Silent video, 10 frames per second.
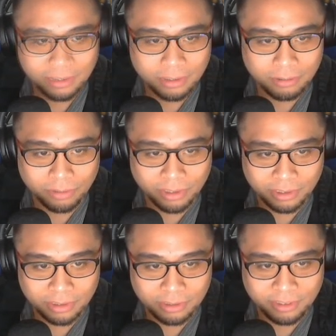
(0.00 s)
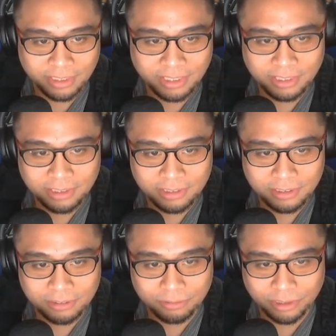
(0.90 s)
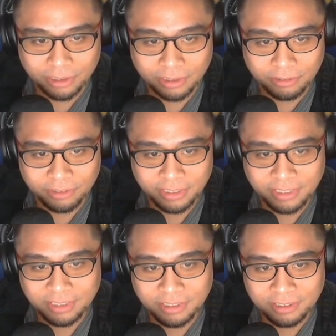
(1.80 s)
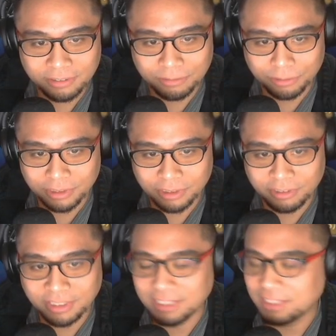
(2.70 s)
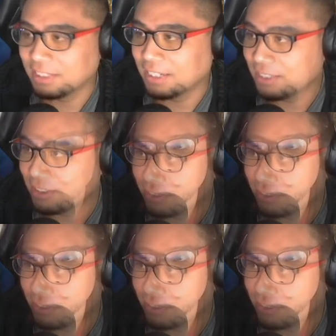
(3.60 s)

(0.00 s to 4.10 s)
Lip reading: 1-3, 1-3, 1-3. You get it?